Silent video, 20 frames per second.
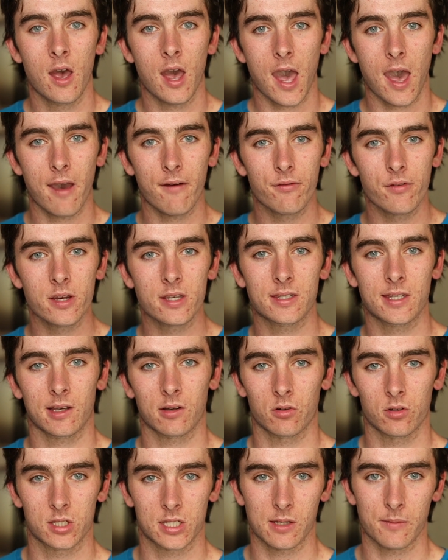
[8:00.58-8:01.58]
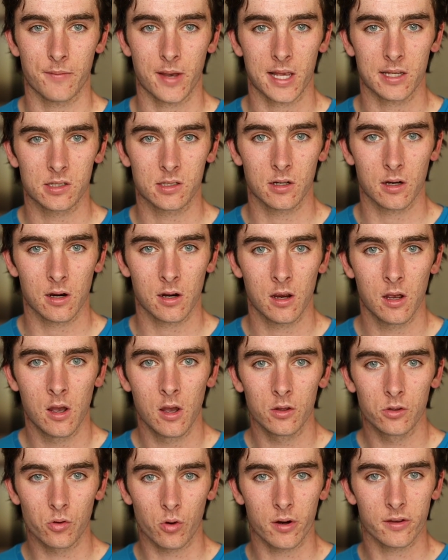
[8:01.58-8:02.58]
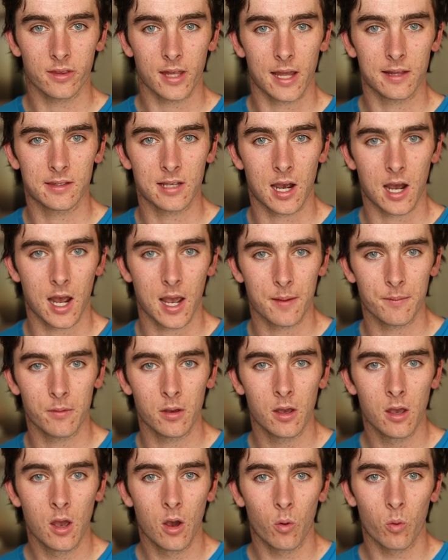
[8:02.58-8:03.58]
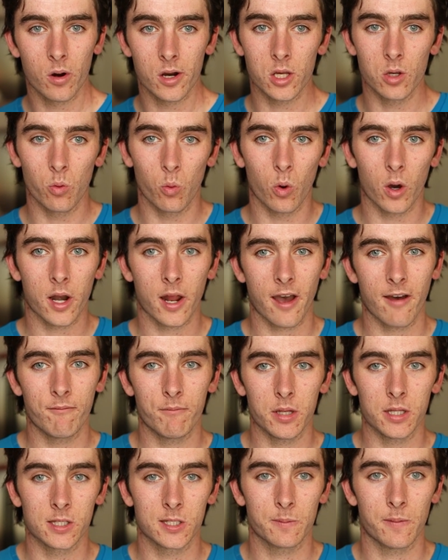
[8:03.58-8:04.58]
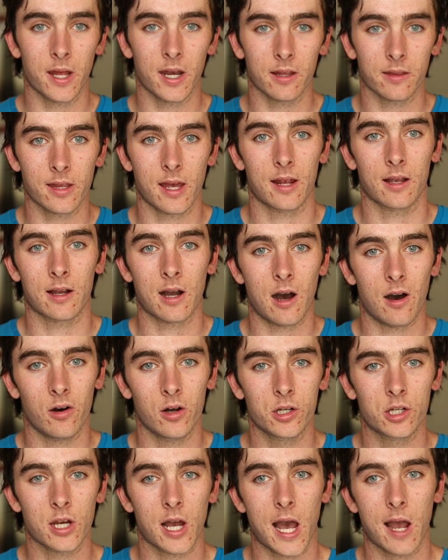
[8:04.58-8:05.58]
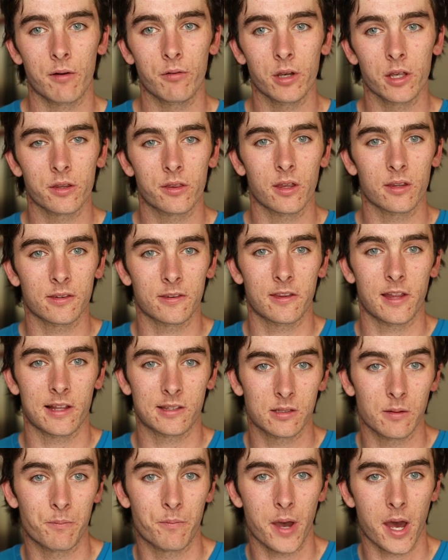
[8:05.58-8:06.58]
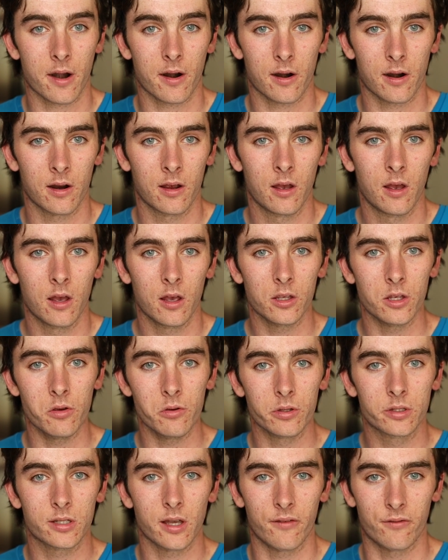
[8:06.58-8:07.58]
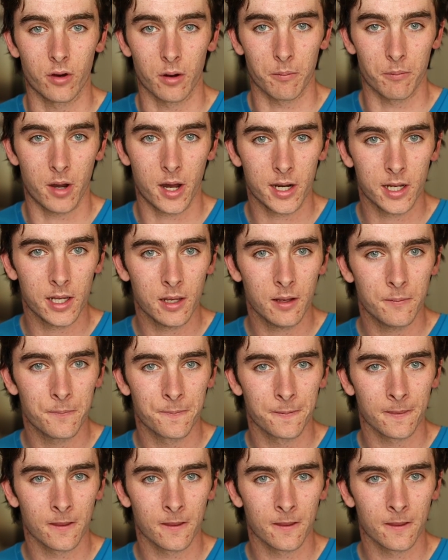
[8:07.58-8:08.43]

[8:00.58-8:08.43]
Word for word: every single semester during that time where you would have been spending that in college, I really think that that's a better use of your money.